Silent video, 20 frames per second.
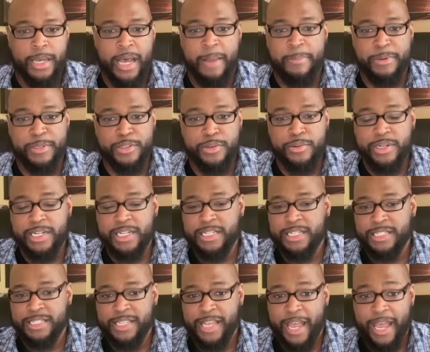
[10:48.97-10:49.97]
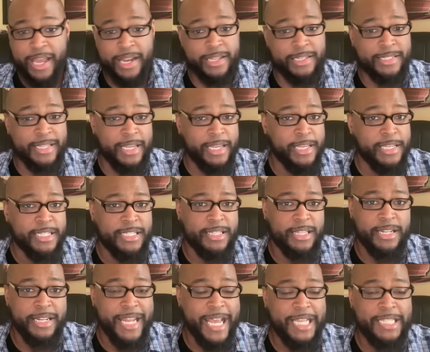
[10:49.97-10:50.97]
opportunities he's had, is that he's
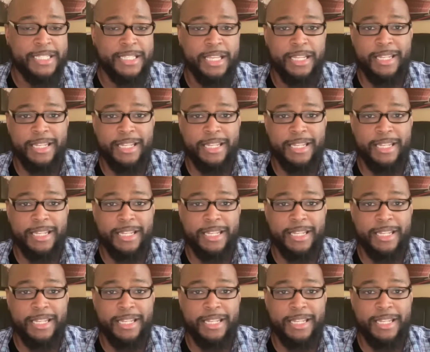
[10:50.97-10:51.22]
the next